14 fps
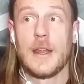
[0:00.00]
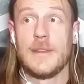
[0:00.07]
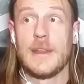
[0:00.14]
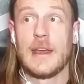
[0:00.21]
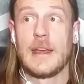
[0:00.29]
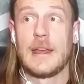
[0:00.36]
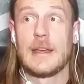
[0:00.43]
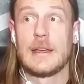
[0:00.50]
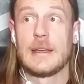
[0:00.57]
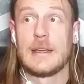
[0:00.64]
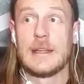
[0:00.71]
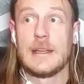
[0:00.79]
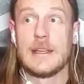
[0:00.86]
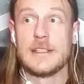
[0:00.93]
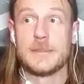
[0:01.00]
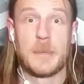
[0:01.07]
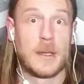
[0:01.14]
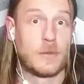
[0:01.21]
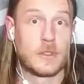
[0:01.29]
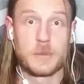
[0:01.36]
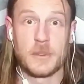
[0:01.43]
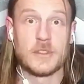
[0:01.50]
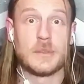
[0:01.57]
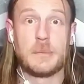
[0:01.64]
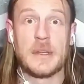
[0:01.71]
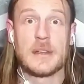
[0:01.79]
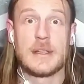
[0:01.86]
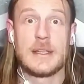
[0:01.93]
And that is my
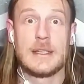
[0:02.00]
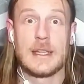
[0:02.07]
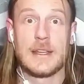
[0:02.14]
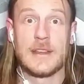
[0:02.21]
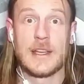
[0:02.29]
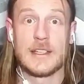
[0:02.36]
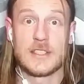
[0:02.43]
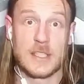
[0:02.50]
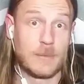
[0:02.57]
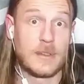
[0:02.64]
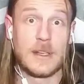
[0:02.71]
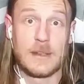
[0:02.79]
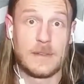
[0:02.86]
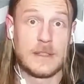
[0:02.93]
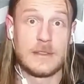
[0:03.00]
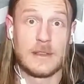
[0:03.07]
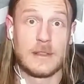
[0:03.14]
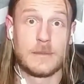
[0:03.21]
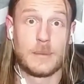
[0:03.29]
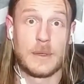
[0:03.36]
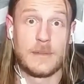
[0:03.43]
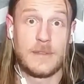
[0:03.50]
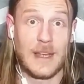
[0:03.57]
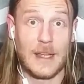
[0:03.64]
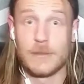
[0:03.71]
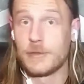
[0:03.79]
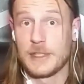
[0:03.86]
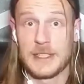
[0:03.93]
responsibility, and that is something I've had to live with
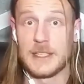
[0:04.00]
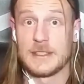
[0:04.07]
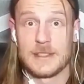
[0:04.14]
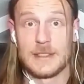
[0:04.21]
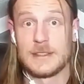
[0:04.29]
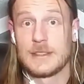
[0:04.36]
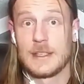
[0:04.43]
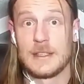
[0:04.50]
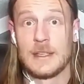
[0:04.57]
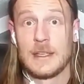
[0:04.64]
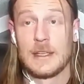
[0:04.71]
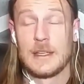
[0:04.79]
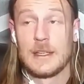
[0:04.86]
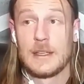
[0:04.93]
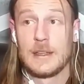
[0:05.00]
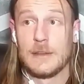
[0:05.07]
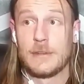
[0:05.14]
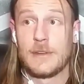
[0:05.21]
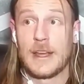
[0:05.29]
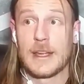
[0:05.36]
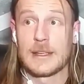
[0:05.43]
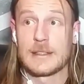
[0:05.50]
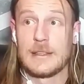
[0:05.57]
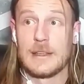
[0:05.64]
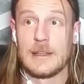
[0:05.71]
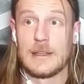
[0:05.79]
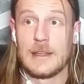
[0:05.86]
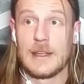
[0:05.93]
every day since then. The fact
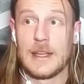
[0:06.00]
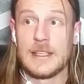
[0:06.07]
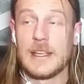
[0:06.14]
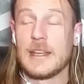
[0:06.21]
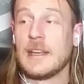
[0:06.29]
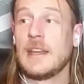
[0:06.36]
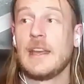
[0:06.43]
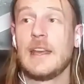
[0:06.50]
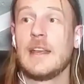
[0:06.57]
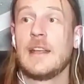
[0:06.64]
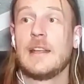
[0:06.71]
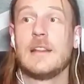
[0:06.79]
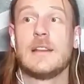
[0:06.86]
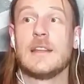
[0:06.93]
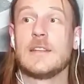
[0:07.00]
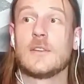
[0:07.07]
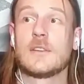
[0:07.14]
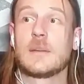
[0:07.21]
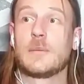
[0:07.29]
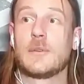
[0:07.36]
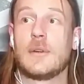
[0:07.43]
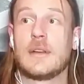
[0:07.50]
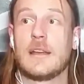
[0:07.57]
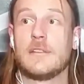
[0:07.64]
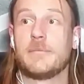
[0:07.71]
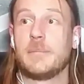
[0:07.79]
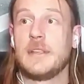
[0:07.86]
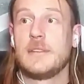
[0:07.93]
that, and yeah, like don't get me wrong,
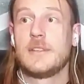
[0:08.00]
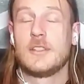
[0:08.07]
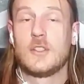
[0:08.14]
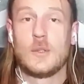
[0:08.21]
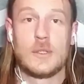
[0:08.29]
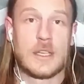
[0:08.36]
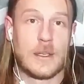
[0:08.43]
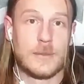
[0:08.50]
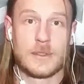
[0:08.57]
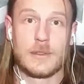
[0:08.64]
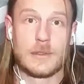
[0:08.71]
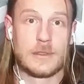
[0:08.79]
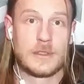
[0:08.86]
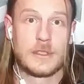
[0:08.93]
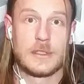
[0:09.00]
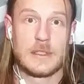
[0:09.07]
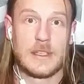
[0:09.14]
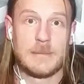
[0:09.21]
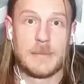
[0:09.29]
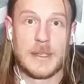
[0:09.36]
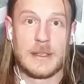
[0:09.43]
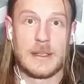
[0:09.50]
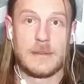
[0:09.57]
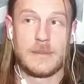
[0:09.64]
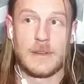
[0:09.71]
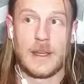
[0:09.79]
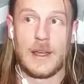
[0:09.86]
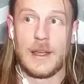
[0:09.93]
I've been to two counsellors in my
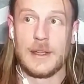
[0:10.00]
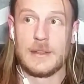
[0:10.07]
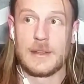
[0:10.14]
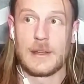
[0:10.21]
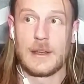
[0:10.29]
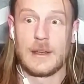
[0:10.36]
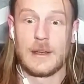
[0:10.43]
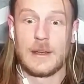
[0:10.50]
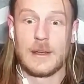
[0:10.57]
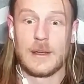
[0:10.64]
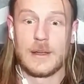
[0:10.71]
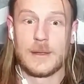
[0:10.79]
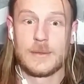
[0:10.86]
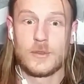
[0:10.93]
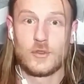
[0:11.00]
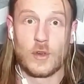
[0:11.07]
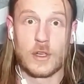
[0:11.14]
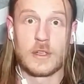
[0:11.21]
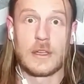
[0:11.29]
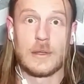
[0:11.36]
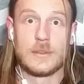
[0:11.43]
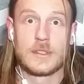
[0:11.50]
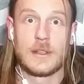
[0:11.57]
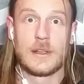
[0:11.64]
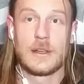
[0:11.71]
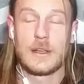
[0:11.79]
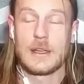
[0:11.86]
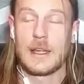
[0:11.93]
life and a drug
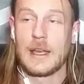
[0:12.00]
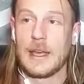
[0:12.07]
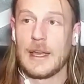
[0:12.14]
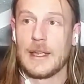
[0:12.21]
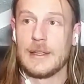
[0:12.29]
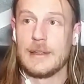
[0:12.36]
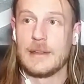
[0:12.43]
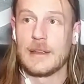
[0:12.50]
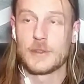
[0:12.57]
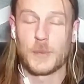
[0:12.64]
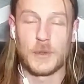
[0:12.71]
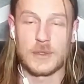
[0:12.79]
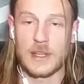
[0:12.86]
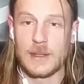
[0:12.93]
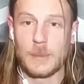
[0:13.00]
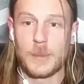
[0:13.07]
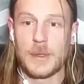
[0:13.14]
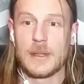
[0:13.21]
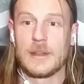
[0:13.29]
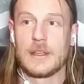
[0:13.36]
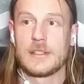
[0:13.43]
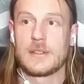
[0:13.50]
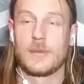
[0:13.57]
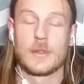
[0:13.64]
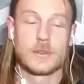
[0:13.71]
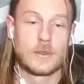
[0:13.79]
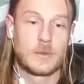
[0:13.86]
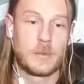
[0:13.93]
counsellor, and I've spoke to them about this.
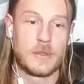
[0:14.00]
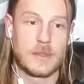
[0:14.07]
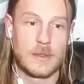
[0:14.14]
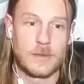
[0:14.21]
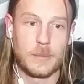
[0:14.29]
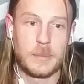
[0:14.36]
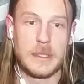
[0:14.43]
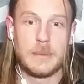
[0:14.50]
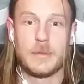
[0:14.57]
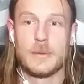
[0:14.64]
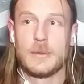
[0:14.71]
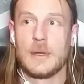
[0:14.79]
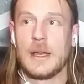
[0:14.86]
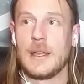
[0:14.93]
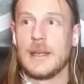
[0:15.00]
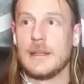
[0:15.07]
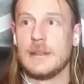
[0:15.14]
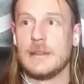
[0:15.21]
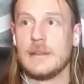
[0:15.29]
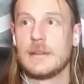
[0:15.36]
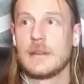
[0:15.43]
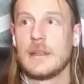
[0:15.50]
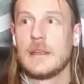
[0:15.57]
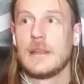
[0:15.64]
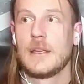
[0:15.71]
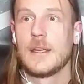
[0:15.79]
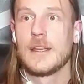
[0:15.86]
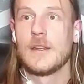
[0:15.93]
I've also spoke to other people, and
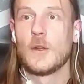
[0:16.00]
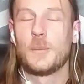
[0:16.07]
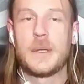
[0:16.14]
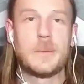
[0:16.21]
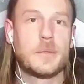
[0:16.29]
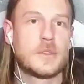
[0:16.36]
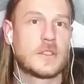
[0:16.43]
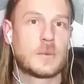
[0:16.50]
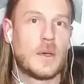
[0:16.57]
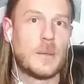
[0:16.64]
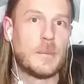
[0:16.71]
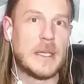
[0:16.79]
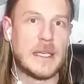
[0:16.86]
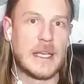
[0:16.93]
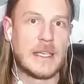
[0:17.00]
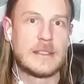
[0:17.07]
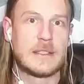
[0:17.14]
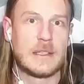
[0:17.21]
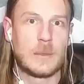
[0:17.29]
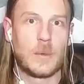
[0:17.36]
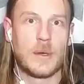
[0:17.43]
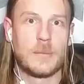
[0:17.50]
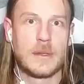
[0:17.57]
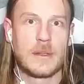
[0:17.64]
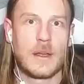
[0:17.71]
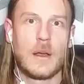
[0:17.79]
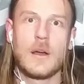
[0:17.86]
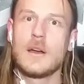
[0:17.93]
you know, people just want to be nice and they want
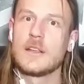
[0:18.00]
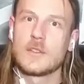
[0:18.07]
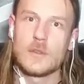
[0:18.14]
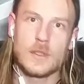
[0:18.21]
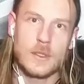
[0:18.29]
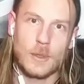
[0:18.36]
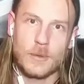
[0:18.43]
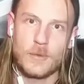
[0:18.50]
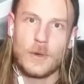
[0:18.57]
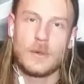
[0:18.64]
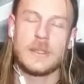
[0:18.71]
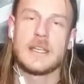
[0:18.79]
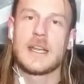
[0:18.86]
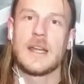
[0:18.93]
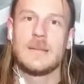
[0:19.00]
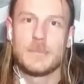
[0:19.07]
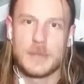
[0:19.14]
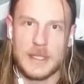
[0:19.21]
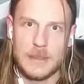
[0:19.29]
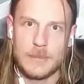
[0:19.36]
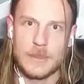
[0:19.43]
to be like, oh, it's not your fault, you can't